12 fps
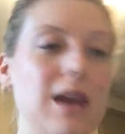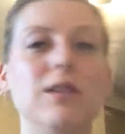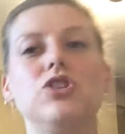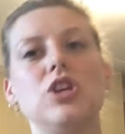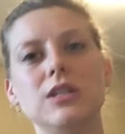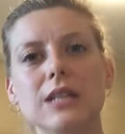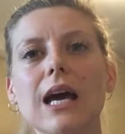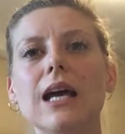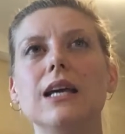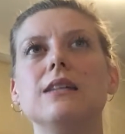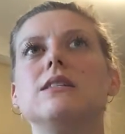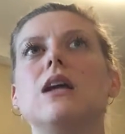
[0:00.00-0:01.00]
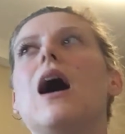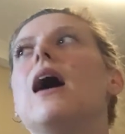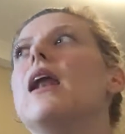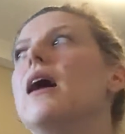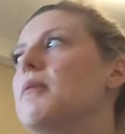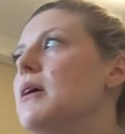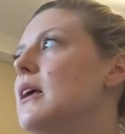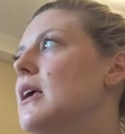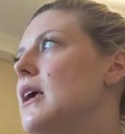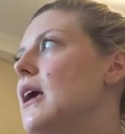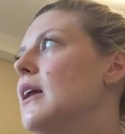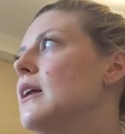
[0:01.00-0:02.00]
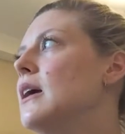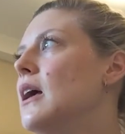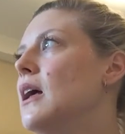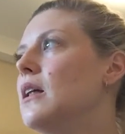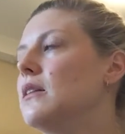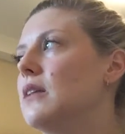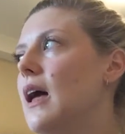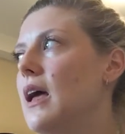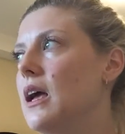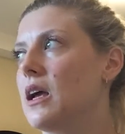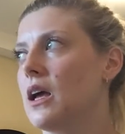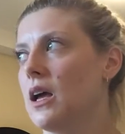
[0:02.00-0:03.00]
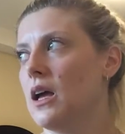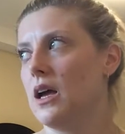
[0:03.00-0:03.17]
And cheat day is not, I'm going to eat like